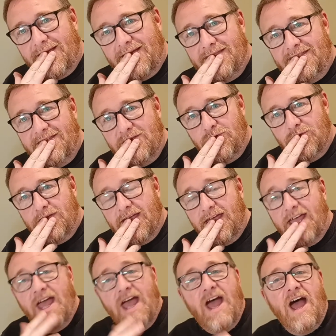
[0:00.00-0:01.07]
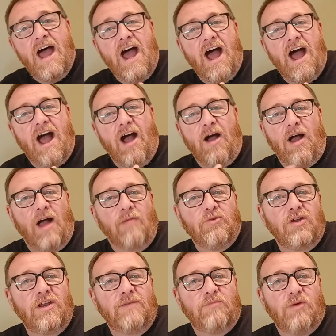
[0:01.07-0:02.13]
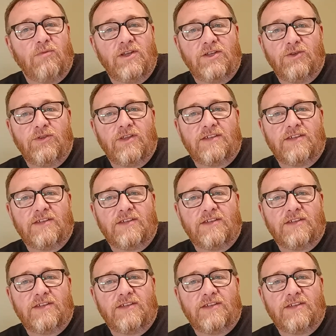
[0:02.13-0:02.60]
in the UK I, am going to probably do